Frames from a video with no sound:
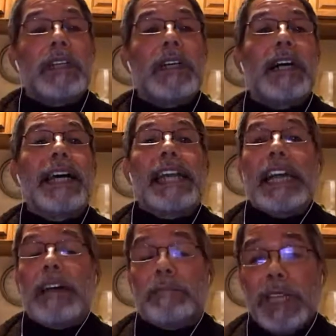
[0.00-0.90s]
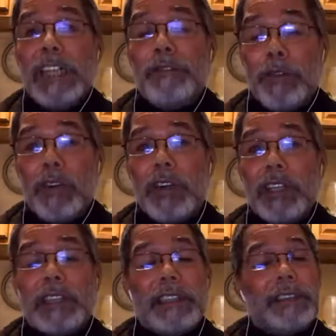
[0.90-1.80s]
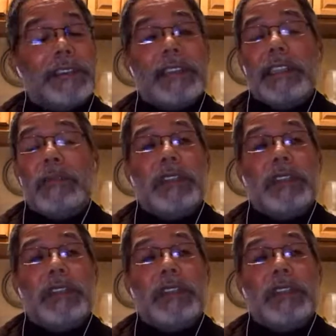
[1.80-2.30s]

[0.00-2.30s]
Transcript: and I got money for it, it